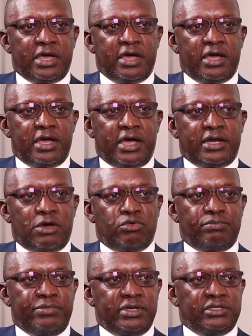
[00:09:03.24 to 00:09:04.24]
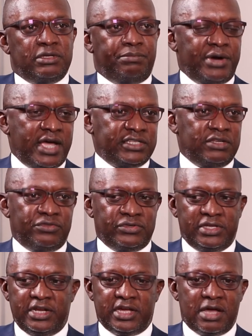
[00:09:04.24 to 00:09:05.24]
uh, and I would be surprised if there
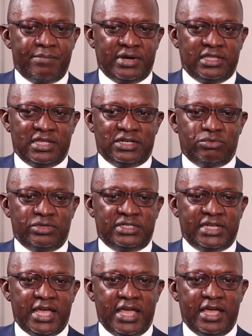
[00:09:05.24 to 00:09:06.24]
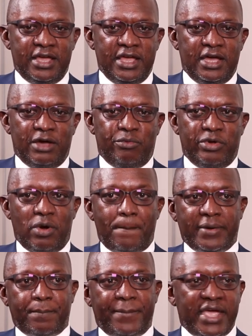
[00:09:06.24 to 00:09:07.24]
was any company that would say we were
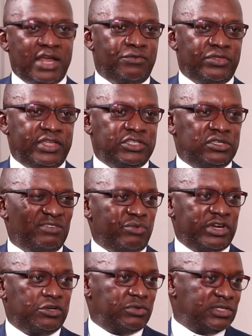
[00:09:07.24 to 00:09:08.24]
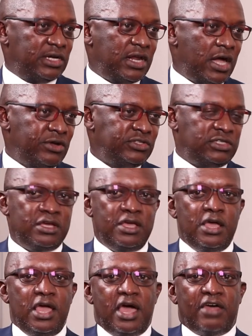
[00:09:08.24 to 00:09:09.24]
prepared for this when it was announced.
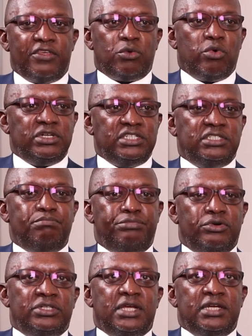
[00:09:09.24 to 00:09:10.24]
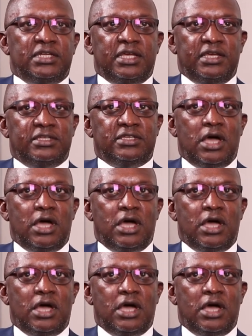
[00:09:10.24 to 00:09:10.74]
I think what is important is